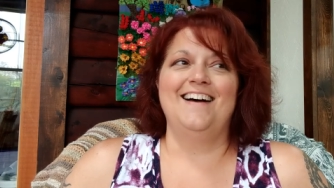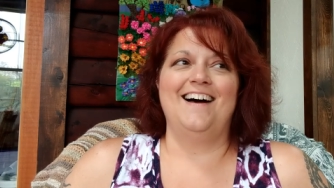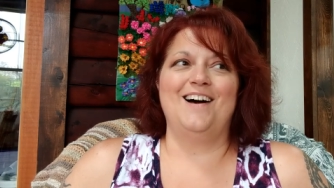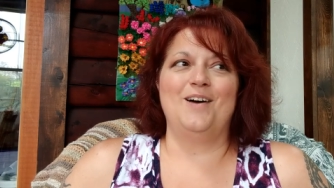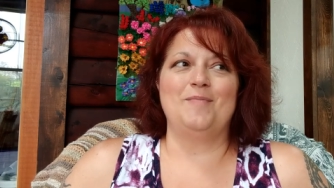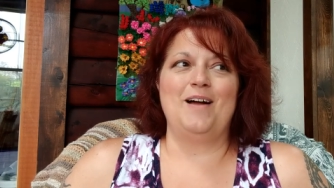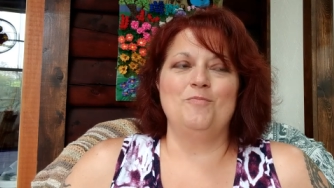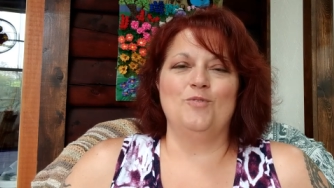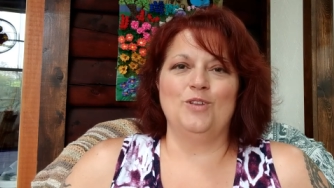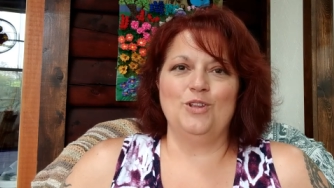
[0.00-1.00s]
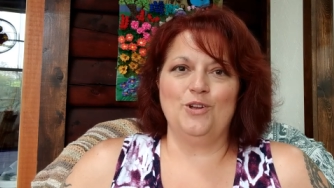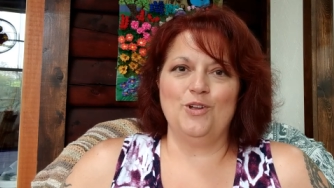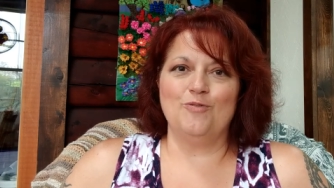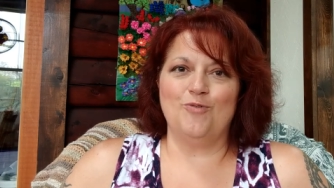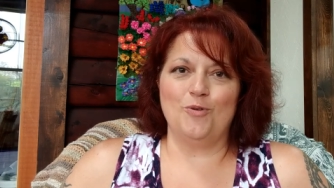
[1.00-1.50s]
Um, I'm really
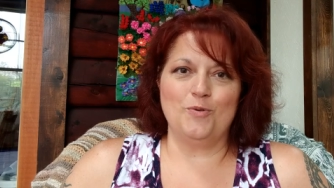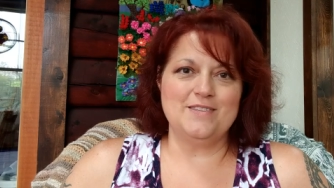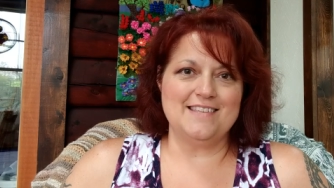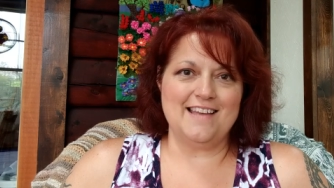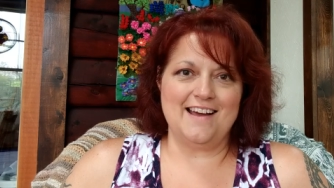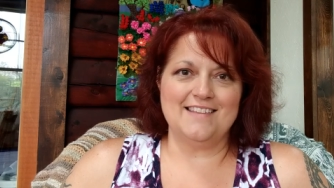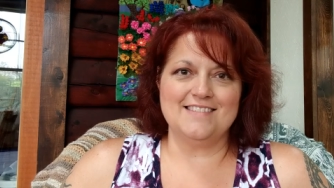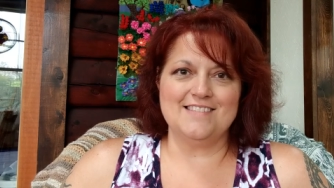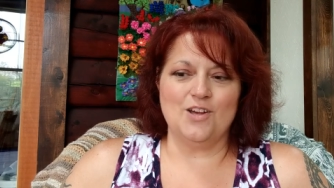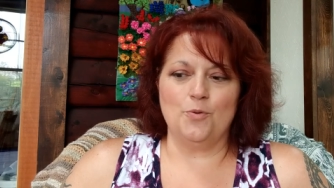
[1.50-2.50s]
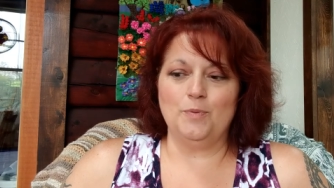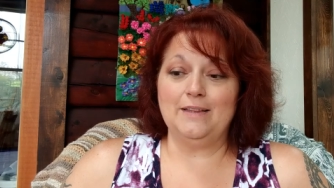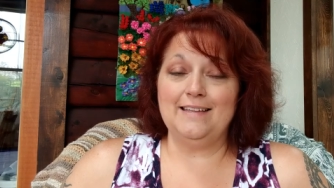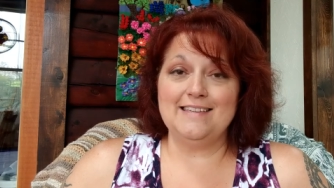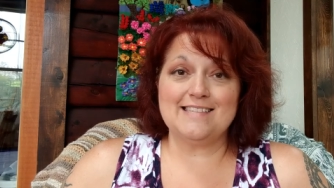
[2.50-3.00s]
looking forward to that. So
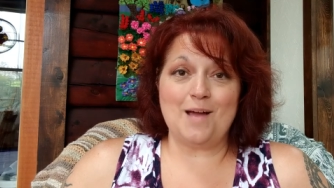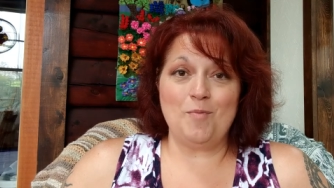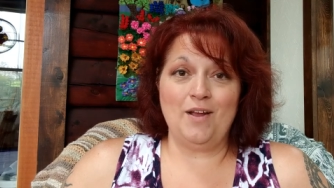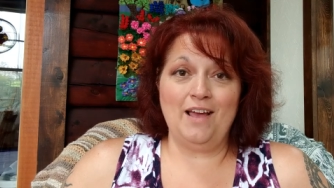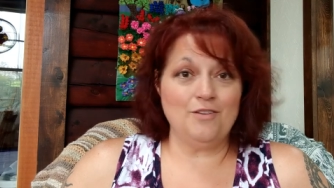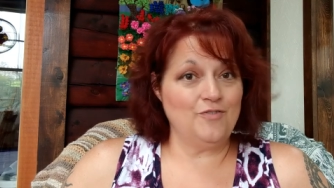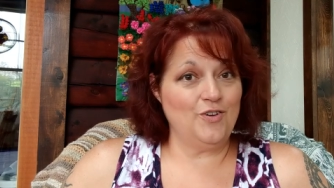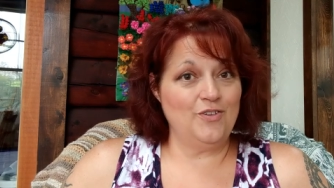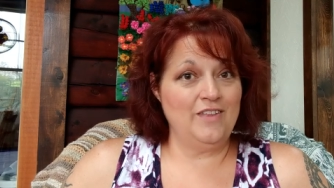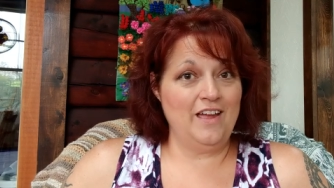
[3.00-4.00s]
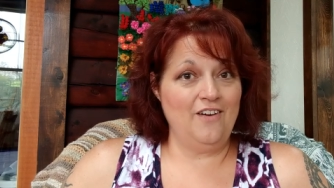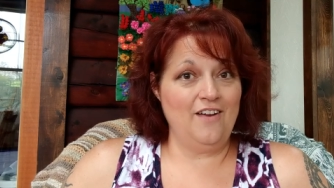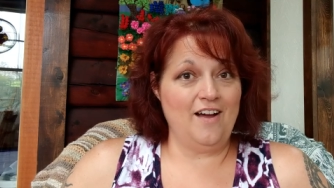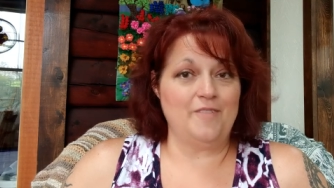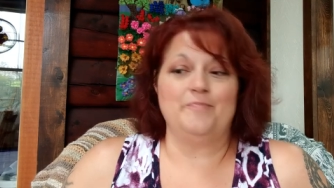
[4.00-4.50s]
please come on out if you're in the area.